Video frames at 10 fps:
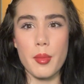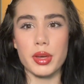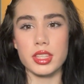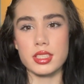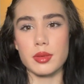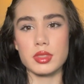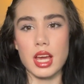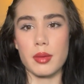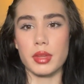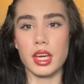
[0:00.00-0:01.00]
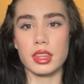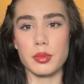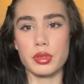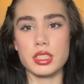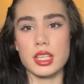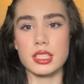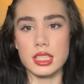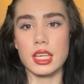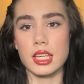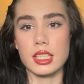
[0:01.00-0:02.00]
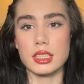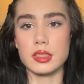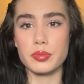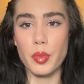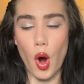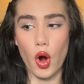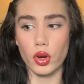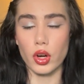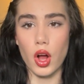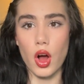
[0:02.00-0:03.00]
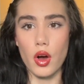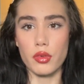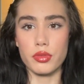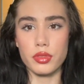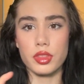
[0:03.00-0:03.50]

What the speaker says: But at the same time, like the princess is part of